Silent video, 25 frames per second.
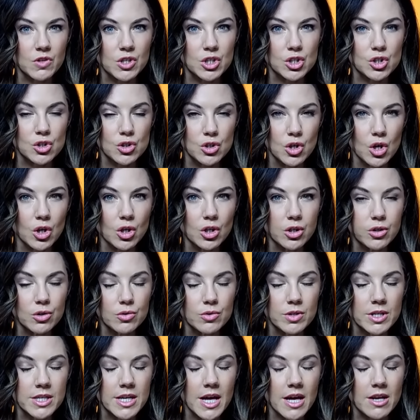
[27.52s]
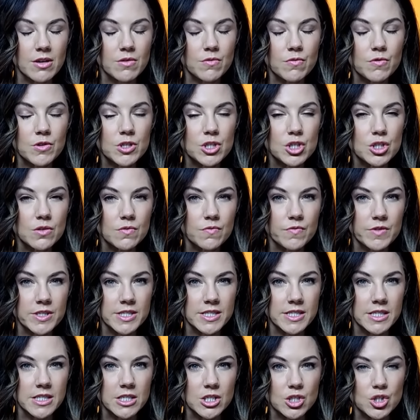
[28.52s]
official, concluded an official
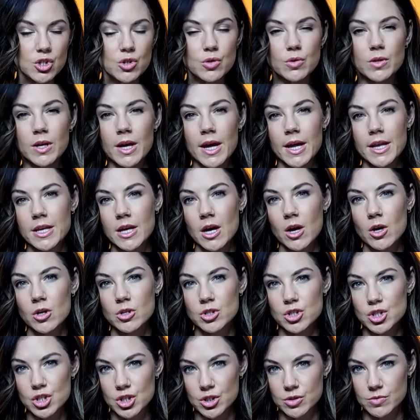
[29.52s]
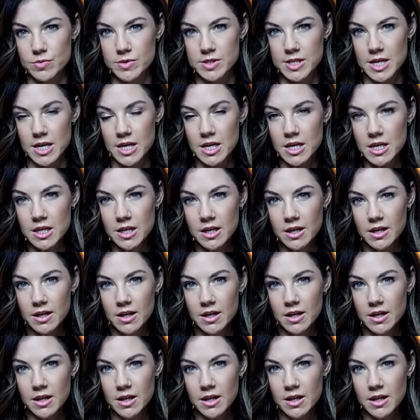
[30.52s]
visit to Kenya on Tuesday,